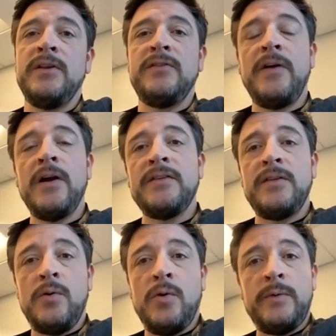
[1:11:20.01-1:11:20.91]
But as far as
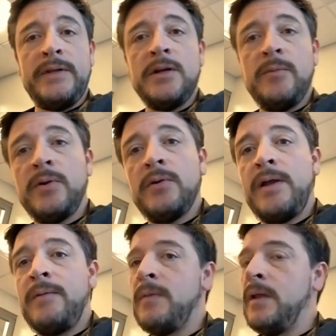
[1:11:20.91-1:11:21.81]
the core retail
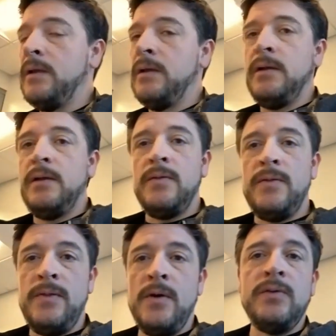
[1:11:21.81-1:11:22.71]
program,
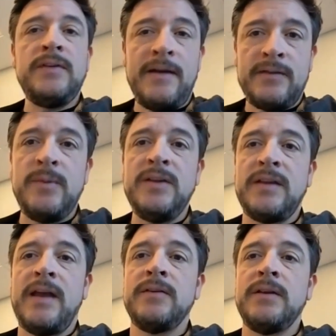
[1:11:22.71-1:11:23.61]
those have to be
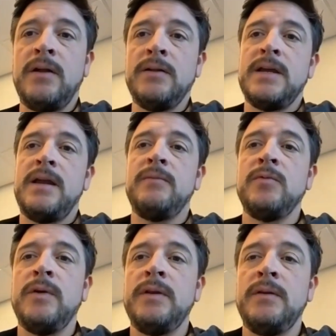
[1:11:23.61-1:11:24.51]
staffed at all
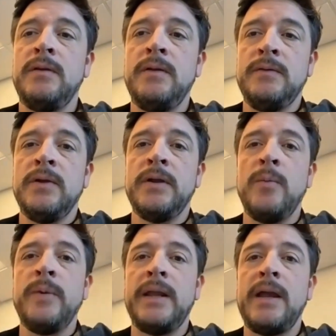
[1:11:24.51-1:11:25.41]
times during
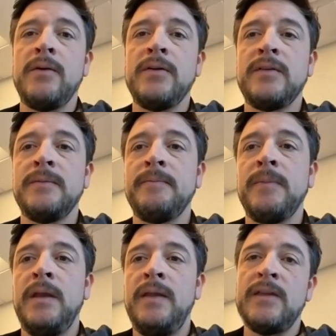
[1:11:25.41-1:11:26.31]
opening hours.
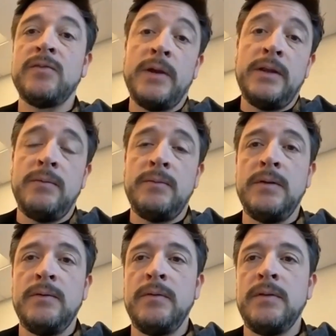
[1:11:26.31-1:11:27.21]
And that's why you
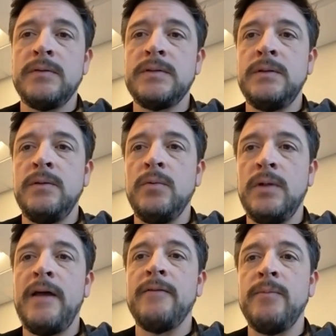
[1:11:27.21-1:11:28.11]

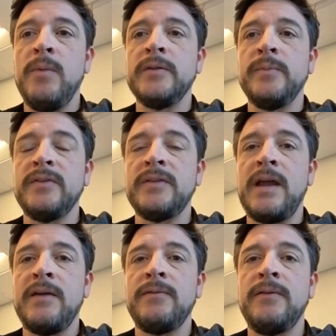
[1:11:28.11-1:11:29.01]
will have multiple
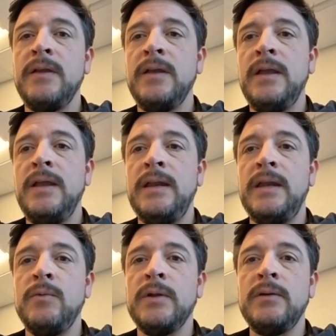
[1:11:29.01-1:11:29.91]
staff in
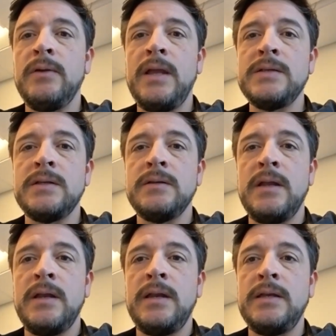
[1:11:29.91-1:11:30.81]
any one location
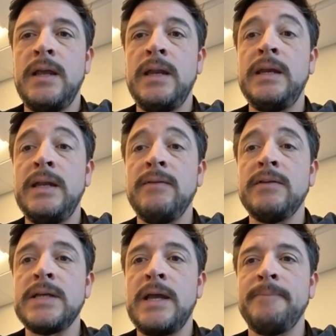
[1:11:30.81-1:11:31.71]
at any
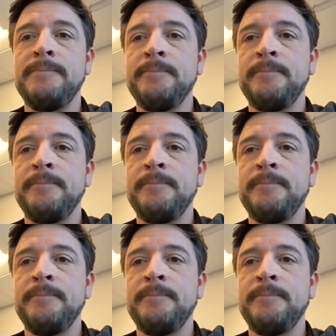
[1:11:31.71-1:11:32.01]
given time.